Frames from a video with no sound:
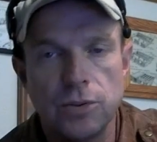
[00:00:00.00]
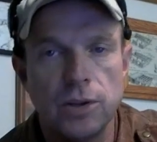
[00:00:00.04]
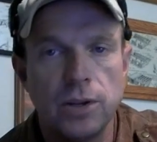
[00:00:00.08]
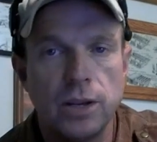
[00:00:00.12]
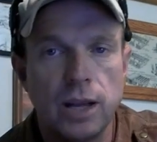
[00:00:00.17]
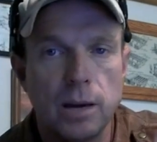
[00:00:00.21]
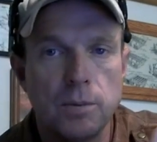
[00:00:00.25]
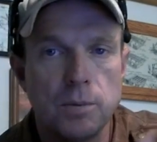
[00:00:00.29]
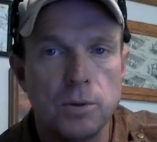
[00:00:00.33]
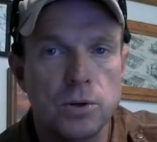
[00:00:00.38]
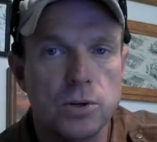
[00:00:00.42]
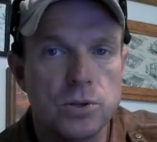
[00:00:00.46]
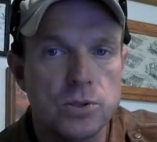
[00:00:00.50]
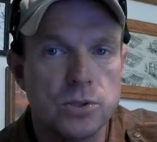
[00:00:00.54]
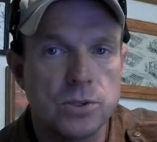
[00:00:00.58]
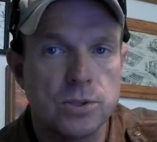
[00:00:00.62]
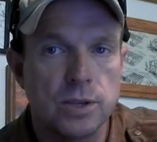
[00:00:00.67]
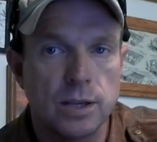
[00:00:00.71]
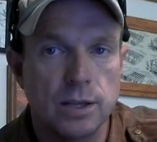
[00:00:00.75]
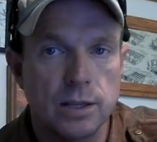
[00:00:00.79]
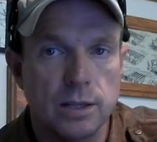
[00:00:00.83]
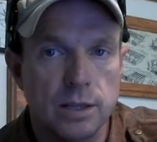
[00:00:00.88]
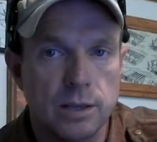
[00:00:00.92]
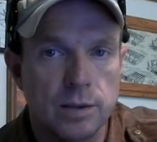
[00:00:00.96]
the neighborhoods that
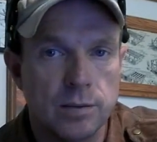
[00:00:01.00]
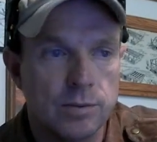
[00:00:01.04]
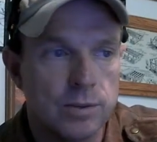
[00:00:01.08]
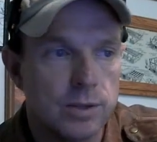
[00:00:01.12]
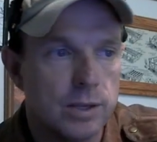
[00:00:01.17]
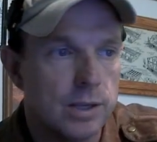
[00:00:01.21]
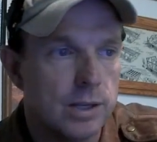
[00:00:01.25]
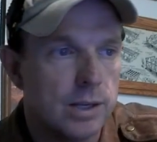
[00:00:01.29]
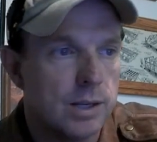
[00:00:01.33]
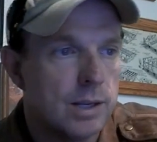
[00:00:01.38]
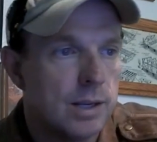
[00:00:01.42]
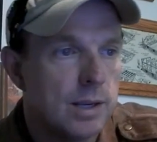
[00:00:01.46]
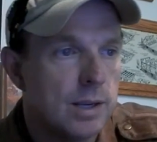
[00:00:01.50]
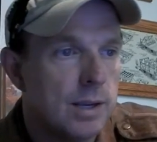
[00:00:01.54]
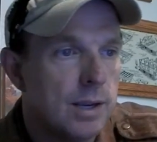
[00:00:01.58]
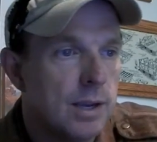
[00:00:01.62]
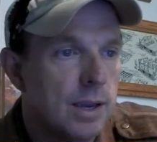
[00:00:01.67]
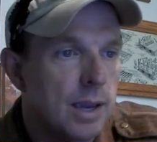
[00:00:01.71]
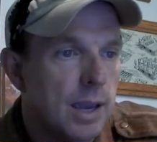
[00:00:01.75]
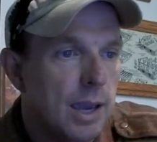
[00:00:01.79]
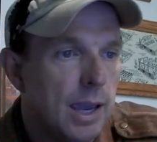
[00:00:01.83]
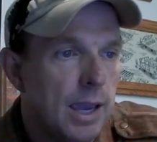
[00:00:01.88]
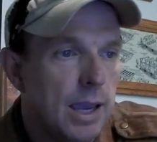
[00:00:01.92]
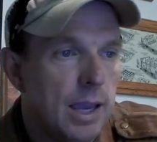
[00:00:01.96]
they live
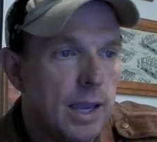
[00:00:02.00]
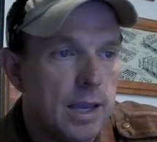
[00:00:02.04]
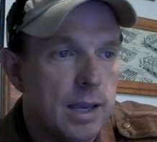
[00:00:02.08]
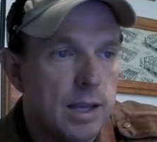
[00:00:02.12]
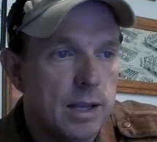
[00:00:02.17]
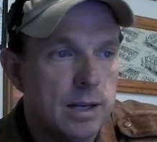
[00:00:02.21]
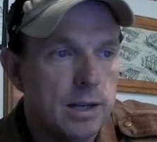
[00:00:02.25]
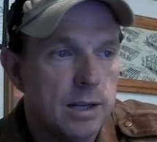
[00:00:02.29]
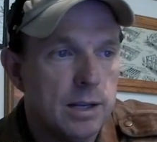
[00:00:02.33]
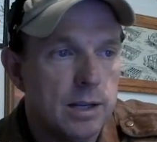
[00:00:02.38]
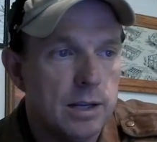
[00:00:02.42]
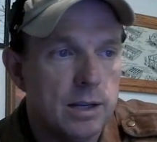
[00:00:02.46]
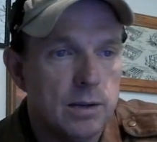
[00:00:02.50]
in. And